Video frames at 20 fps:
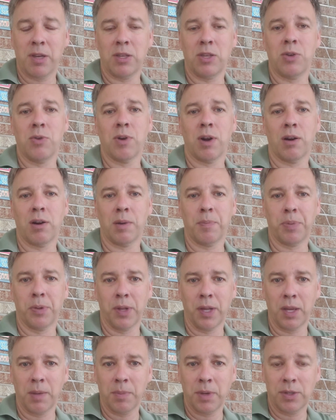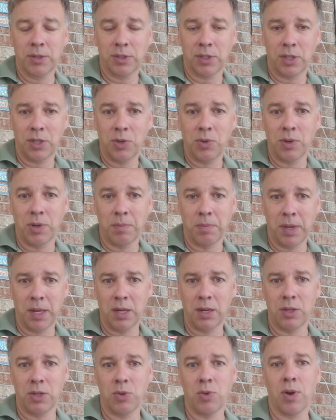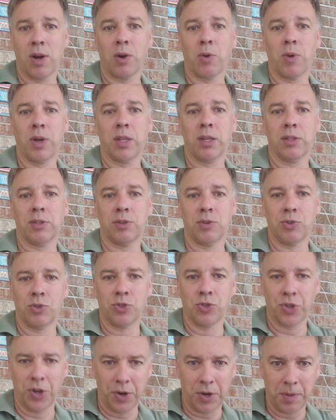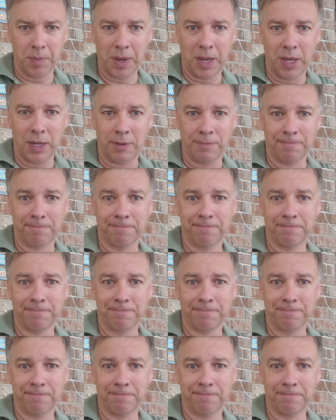you are a polygamist and you admitted you are willing to share a man.